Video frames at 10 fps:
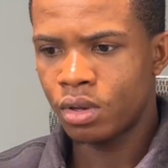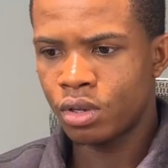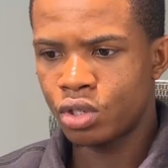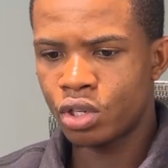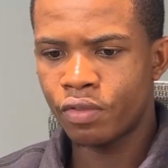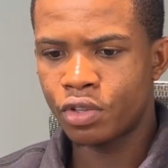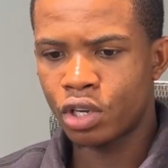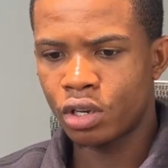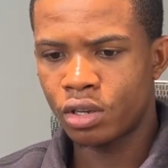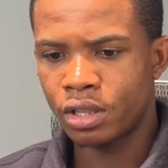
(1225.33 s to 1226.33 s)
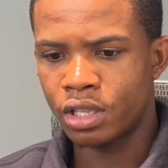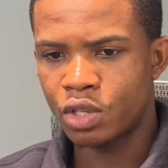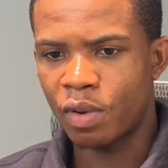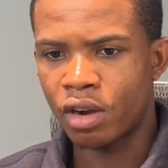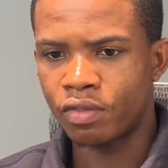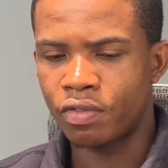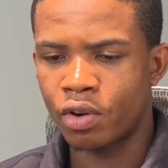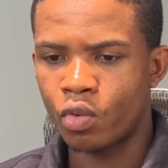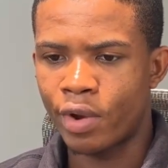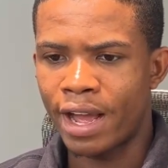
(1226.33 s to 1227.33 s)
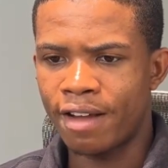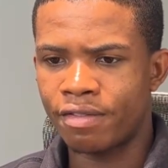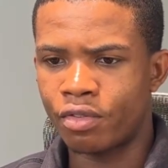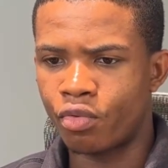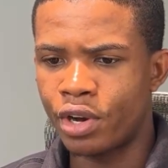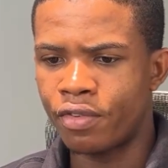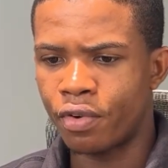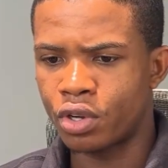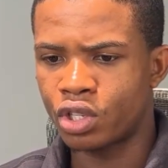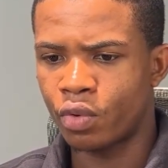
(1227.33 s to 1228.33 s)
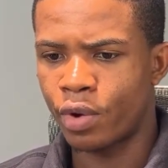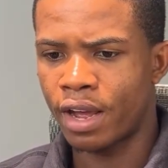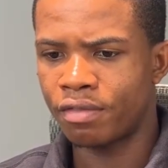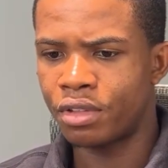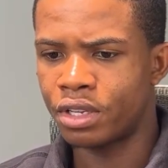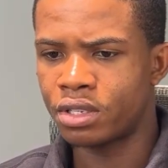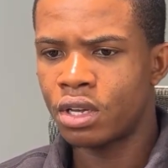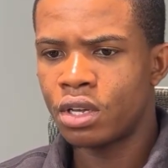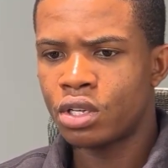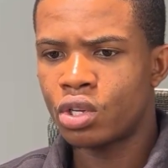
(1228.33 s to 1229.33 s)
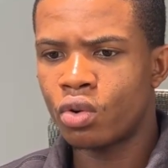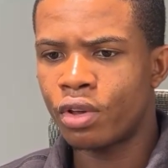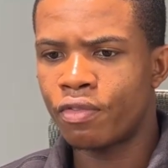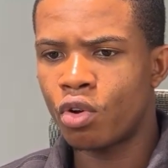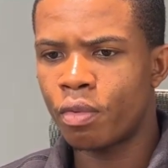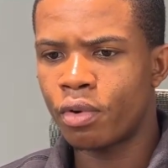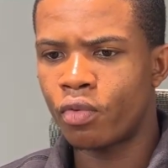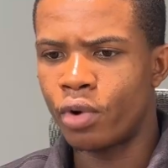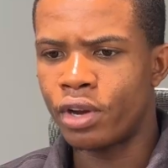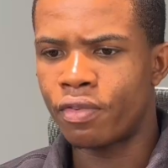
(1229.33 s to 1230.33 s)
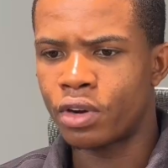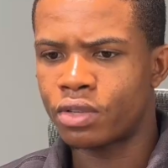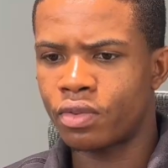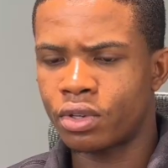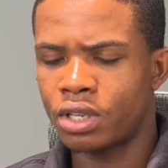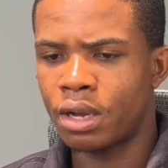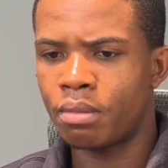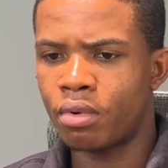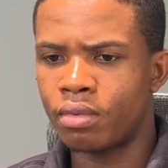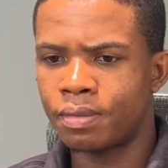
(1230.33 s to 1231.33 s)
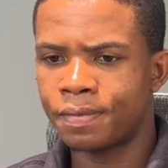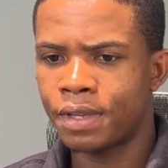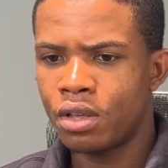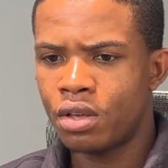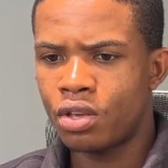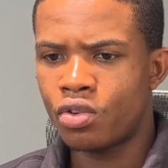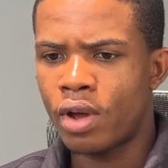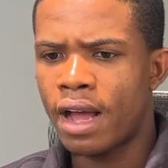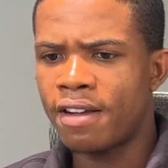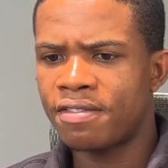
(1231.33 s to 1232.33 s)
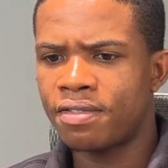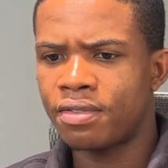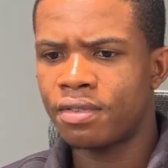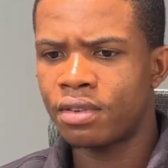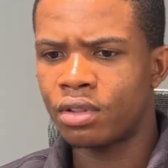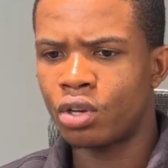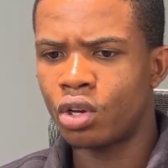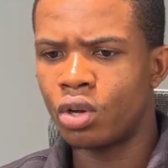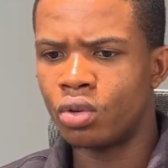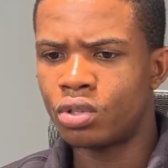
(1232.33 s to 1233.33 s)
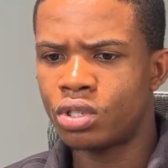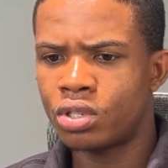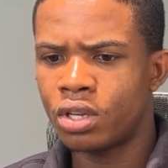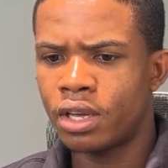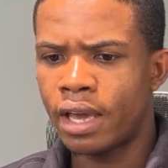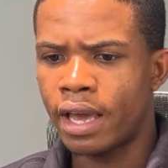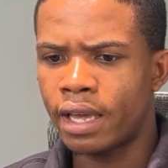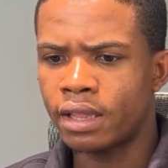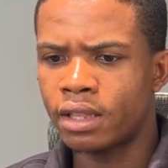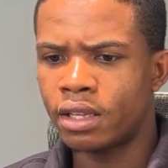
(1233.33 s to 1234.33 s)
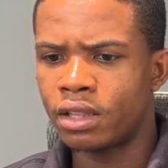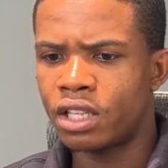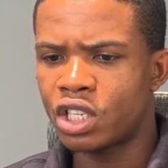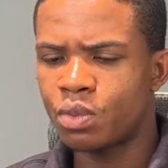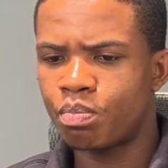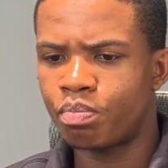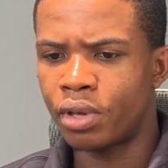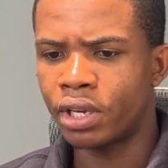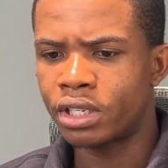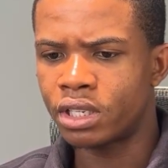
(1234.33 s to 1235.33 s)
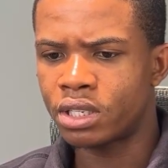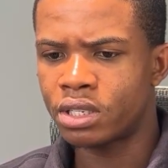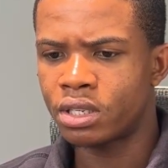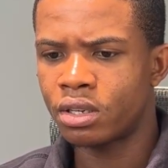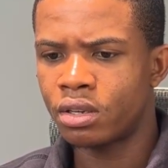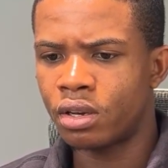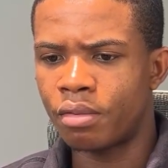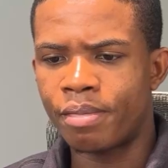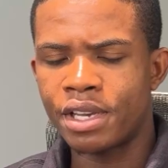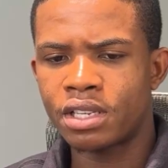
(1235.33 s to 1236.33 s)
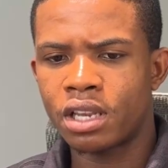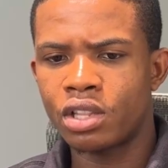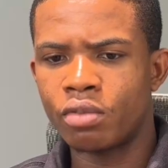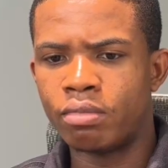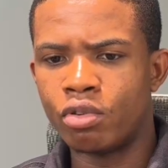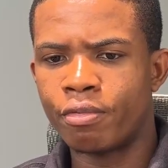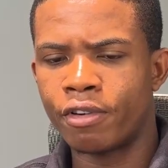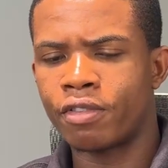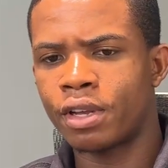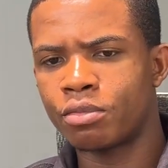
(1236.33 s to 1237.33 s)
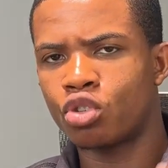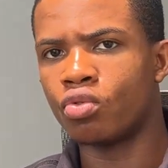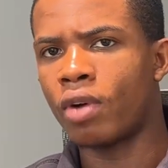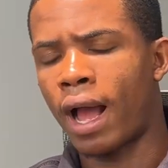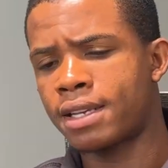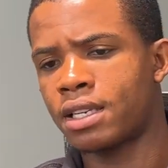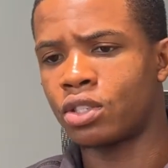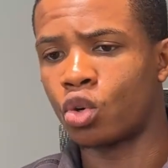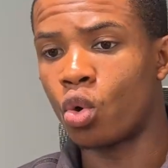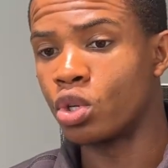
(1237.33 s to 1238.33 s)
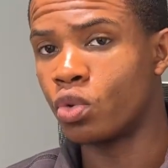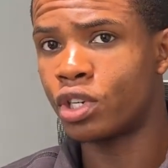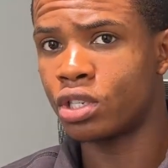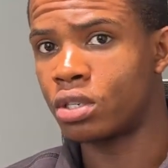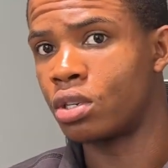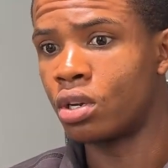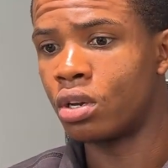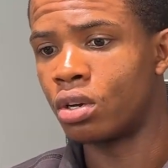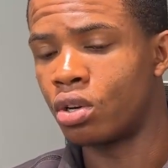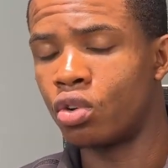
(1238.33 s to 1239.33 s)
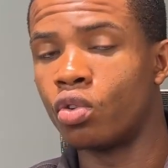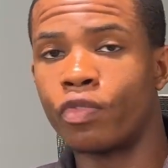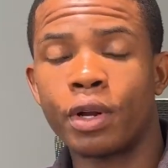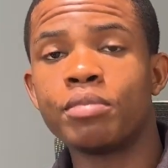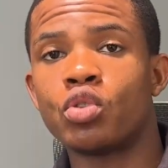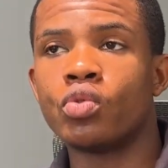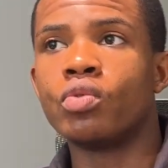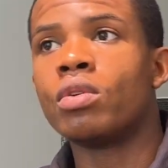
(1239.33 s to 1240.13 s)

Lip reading: So if we take a look at this part of the funnel, we have read first and we have this. So if you open read first, for example, you have the notes, and this pitches basically the blueprint for them to access the course, which is good for them to